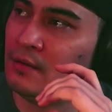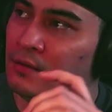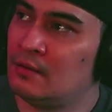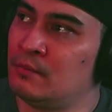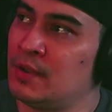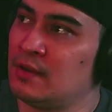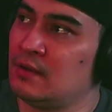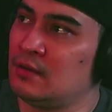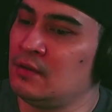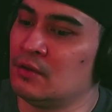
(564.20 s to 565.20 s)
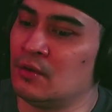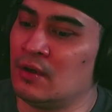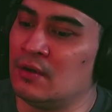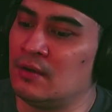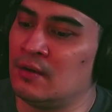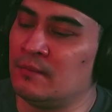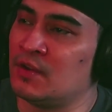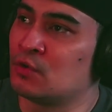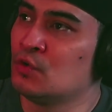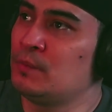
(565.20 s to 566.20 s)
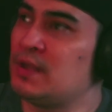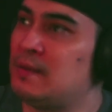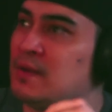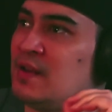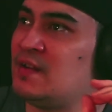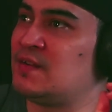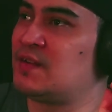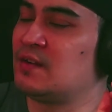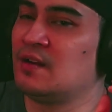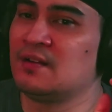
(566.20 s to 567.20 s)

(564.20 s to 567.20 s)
But, you know, their group name is